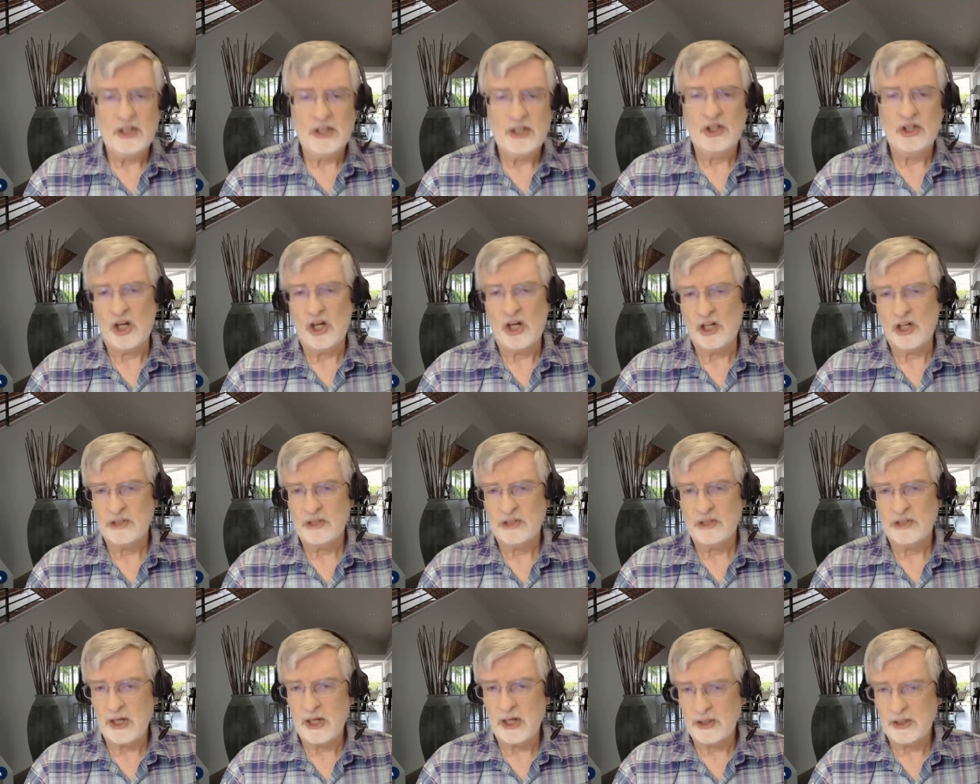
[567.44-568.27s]
talks
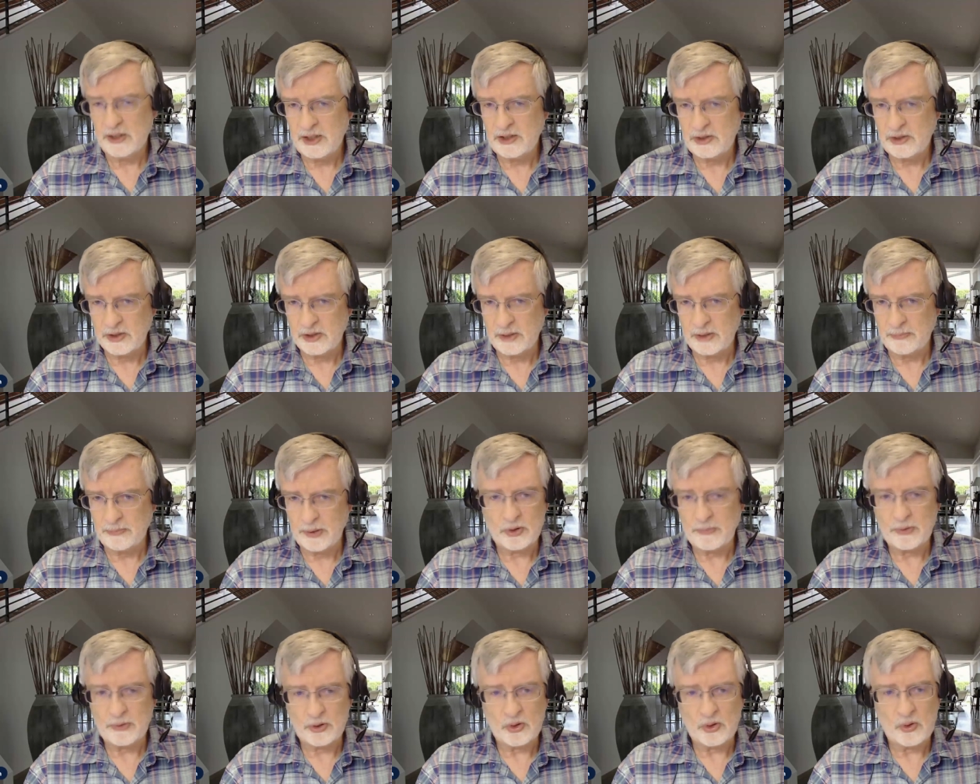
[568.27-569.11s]
about this in a
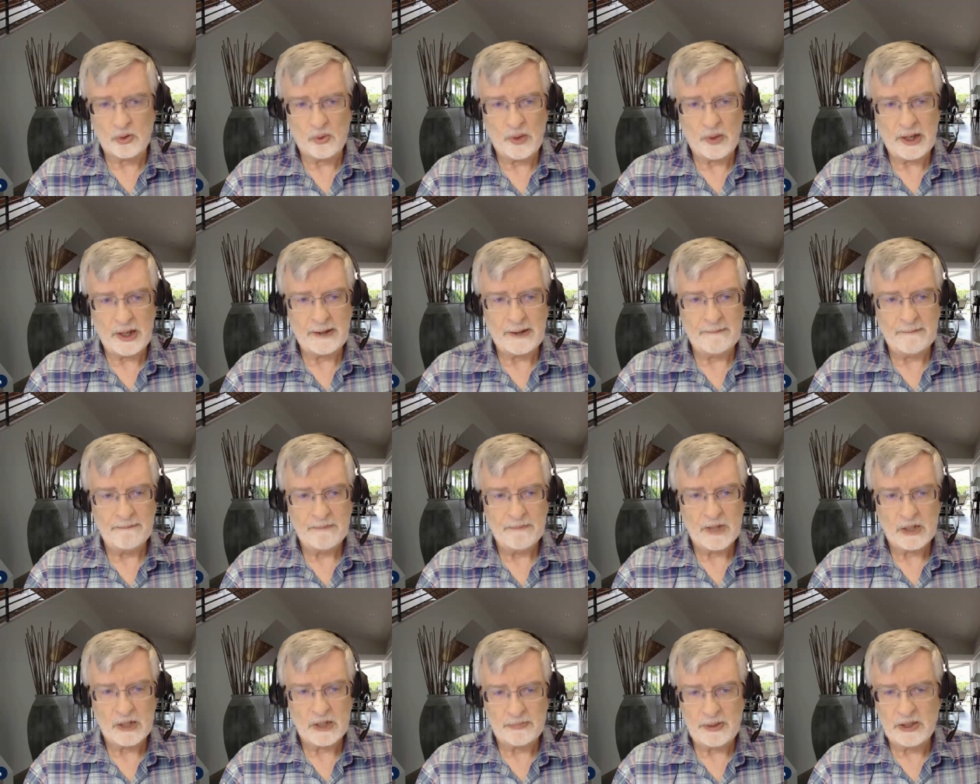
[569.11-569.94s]
biblical way,
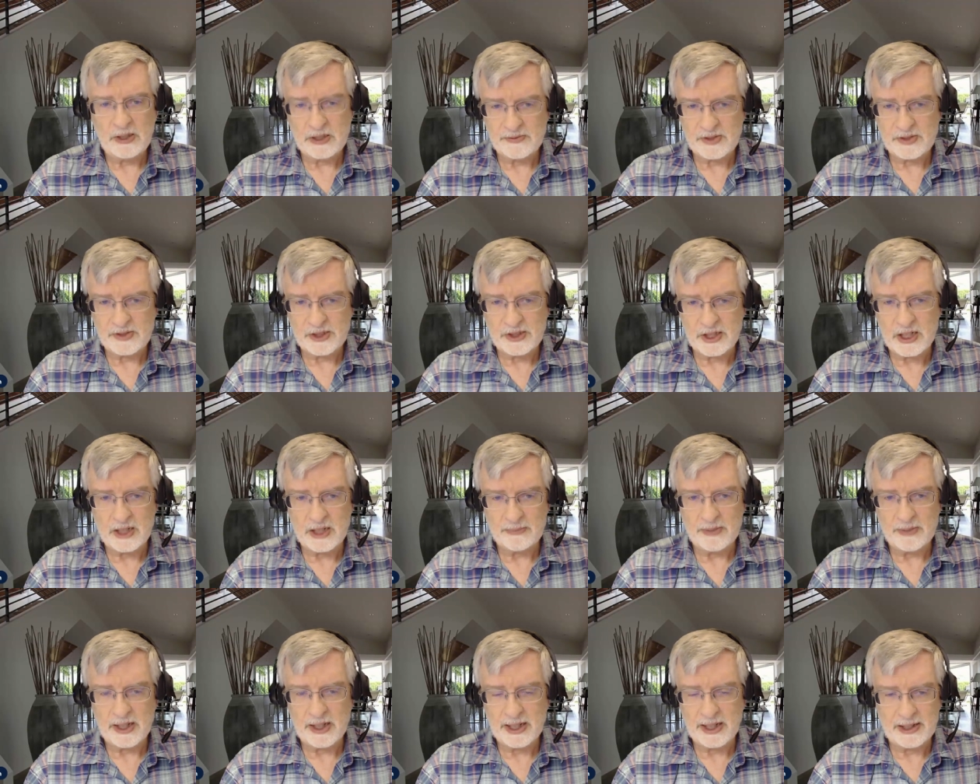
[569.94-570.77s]
speaks of a
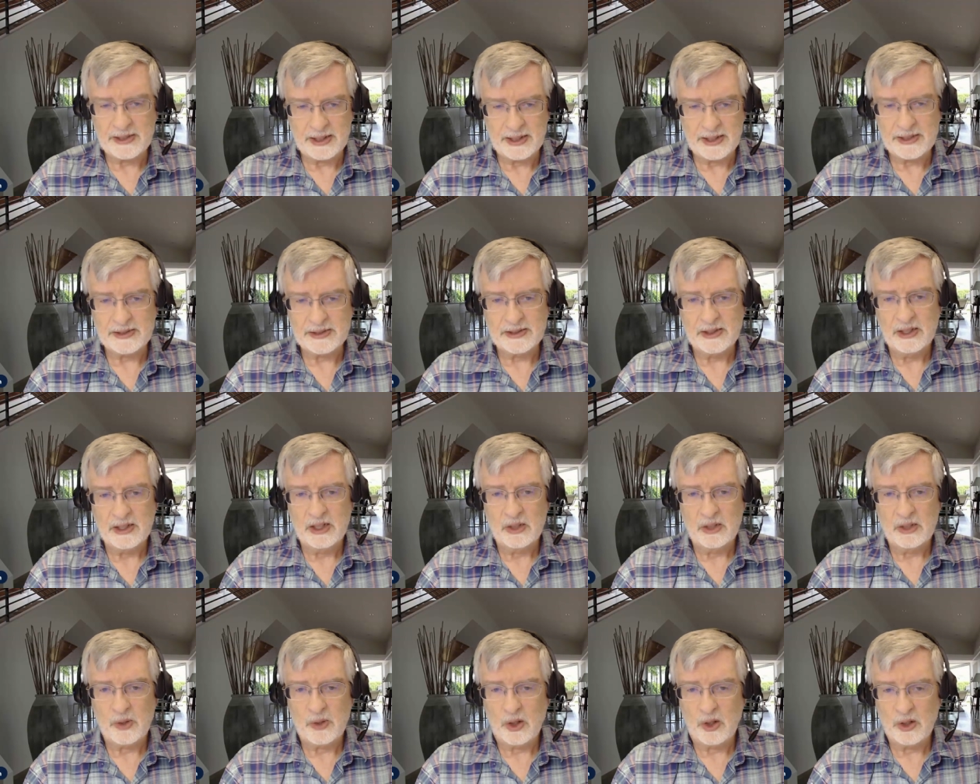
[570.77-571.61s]
time like this
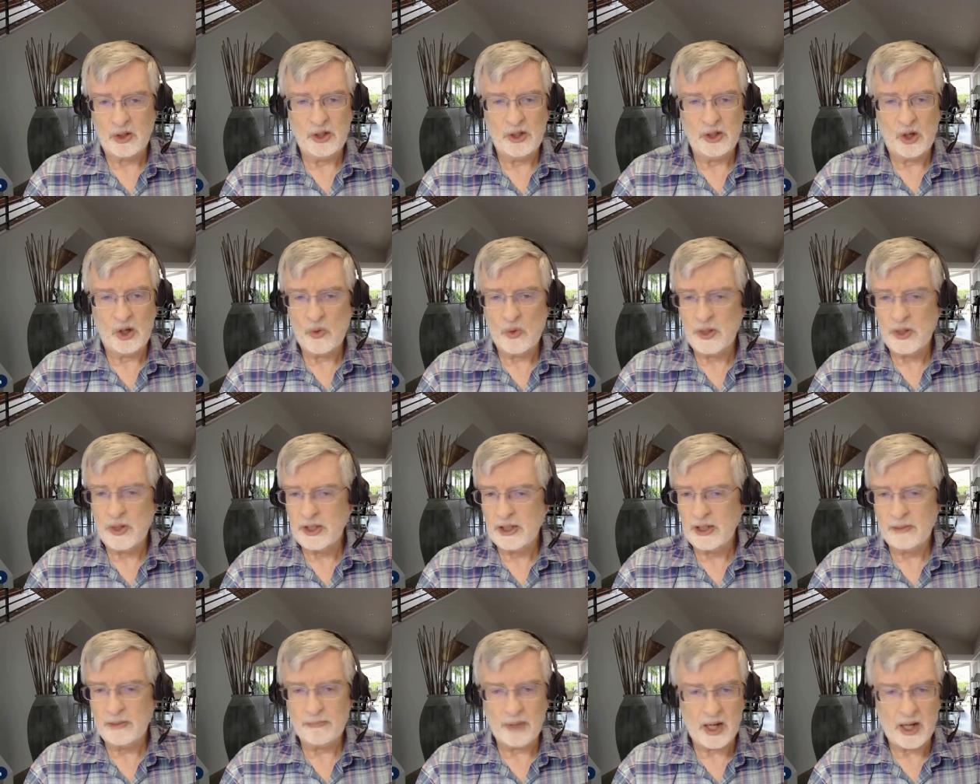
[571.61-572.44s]
where no one
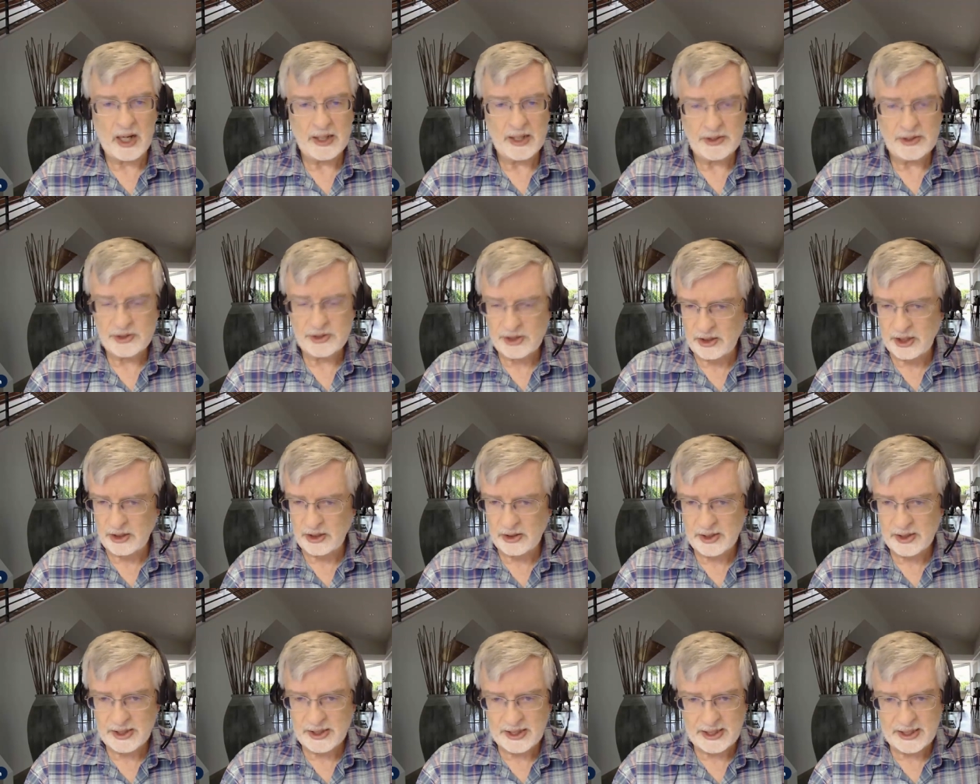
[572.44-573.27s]
can buy, sell,
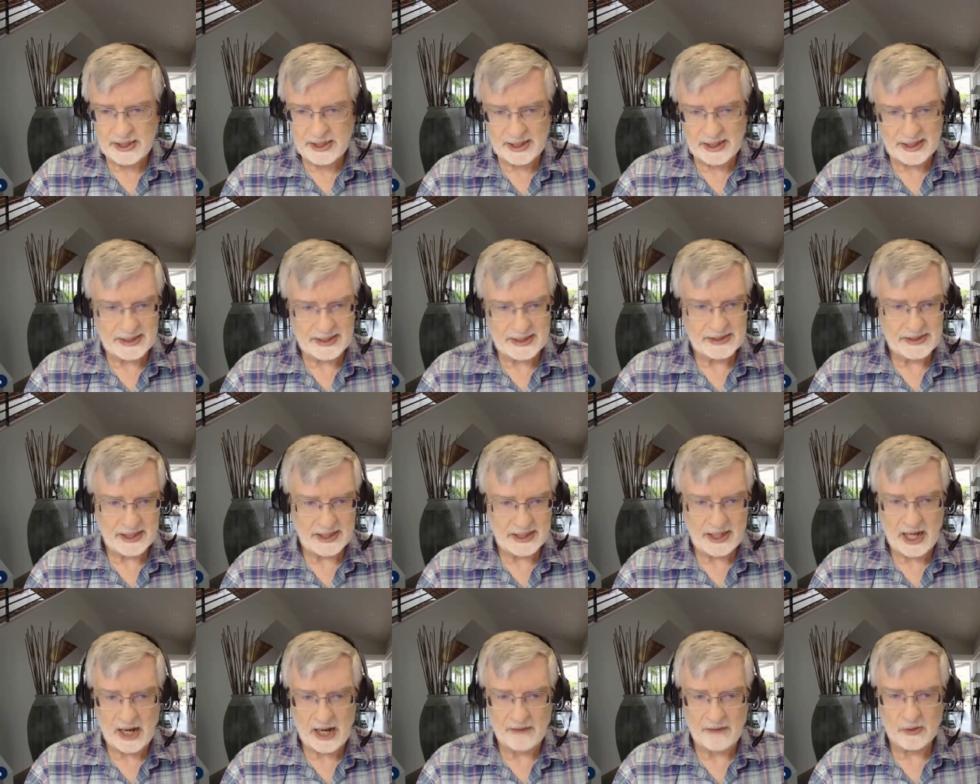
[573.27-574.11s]
or eat unless they
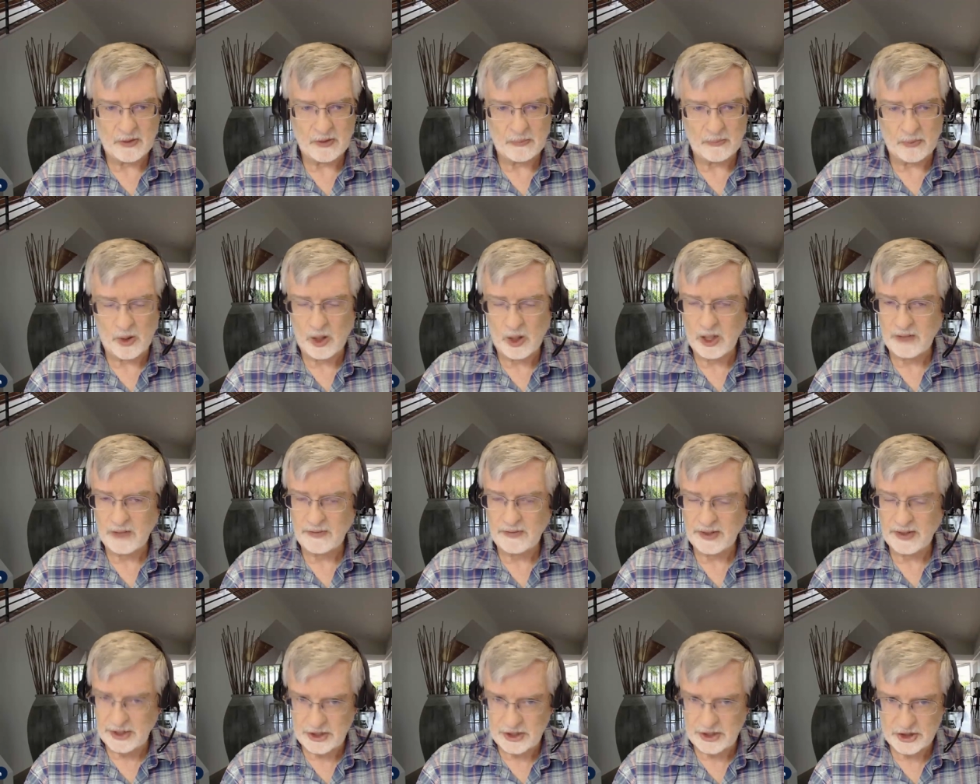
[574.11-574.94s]
have the mark of
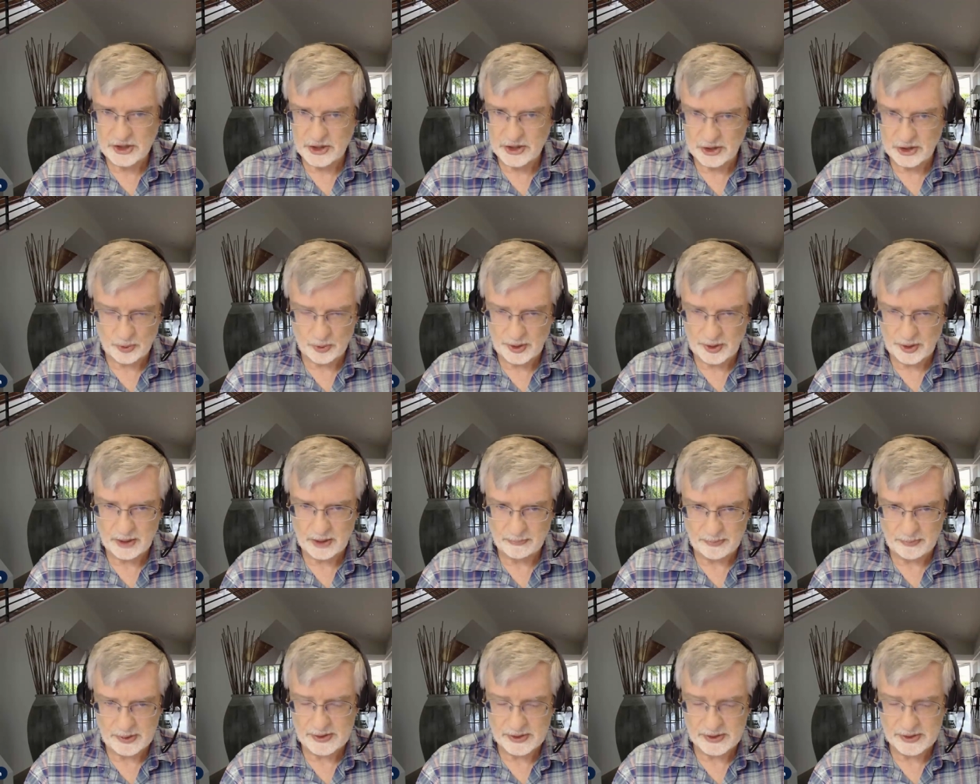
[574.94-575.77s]
allegiance with the
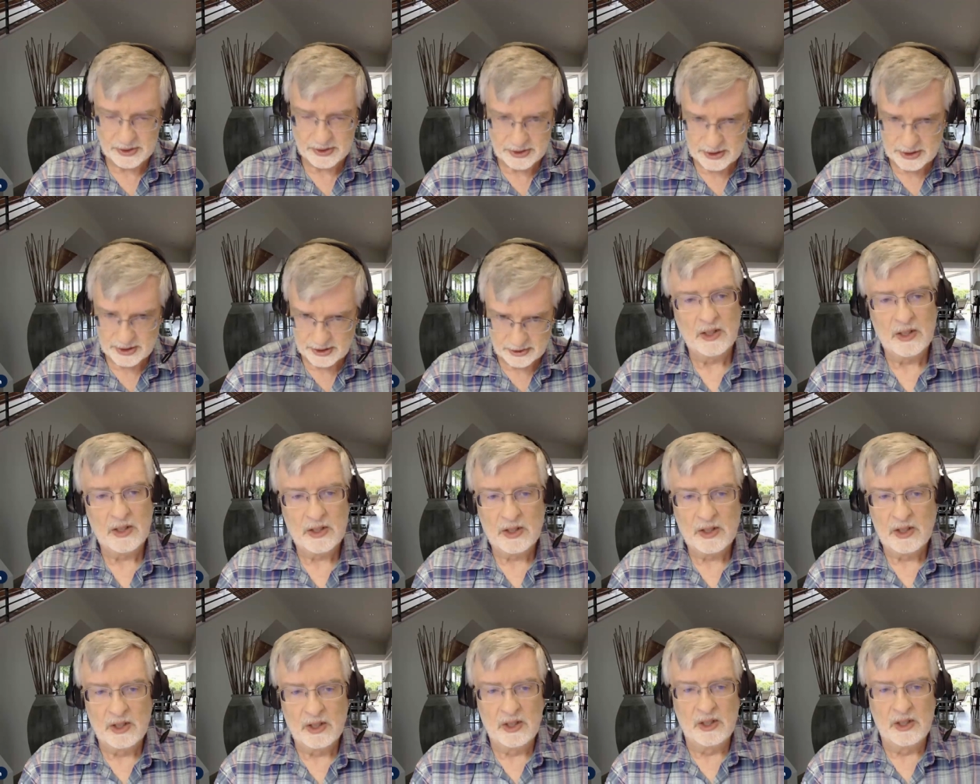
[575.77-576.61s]
beast system.
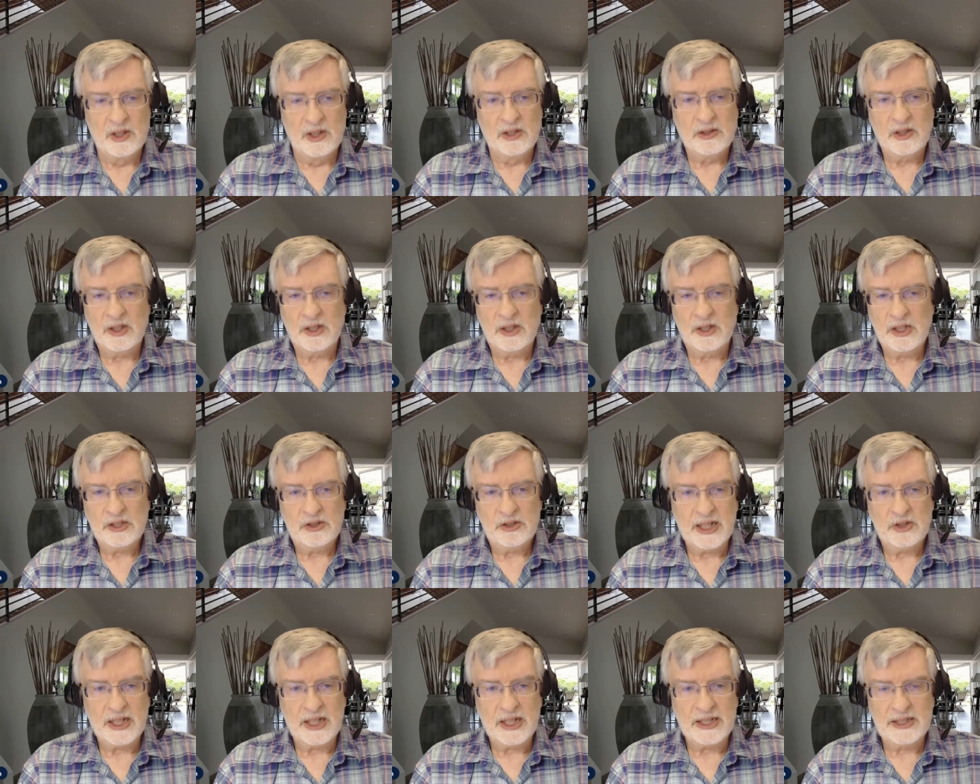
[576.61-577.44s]
So let's
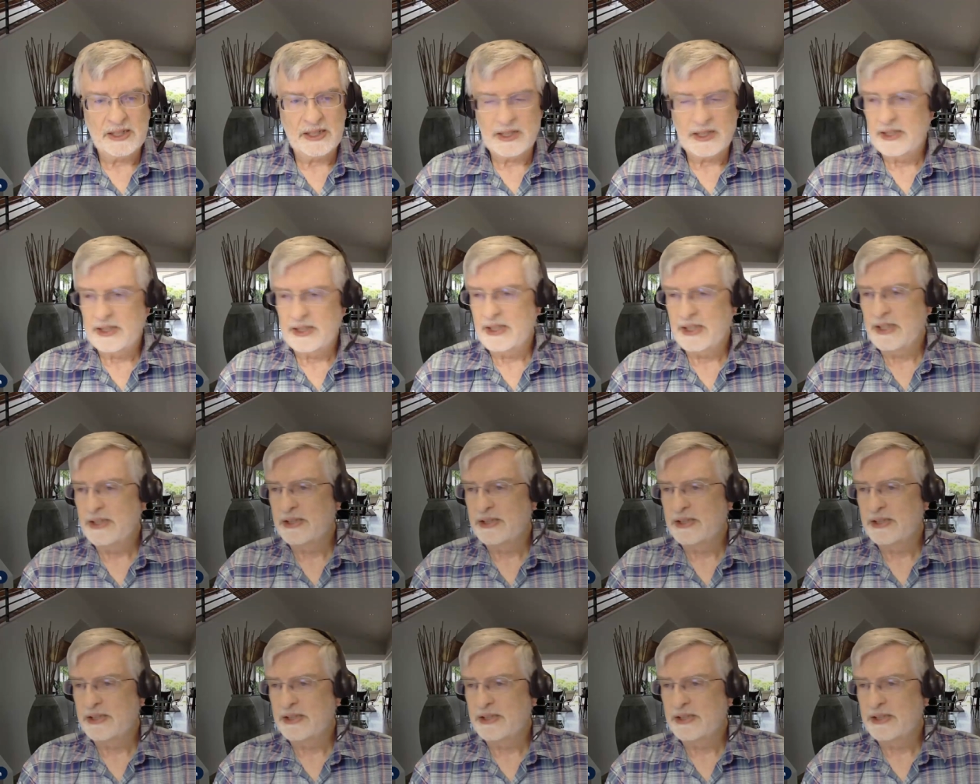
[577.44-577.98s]
look at these